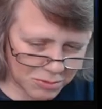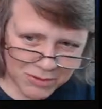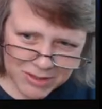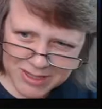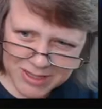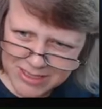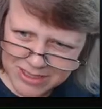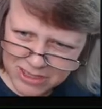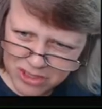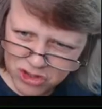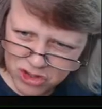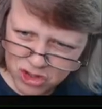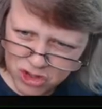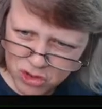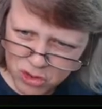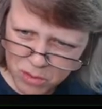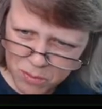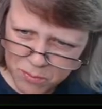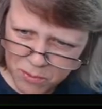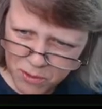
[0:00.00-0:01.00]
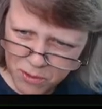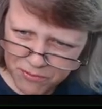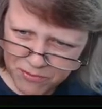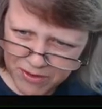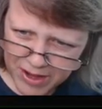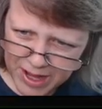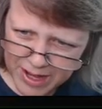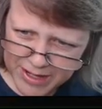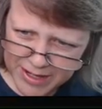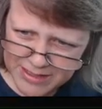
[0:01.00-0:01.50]
with these super
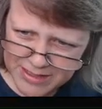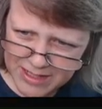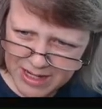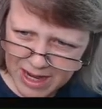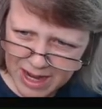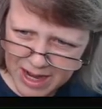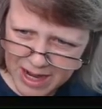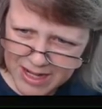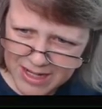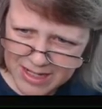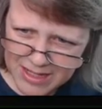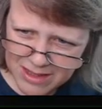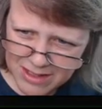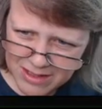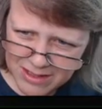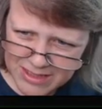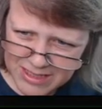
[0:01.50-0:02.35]
fine, tiny little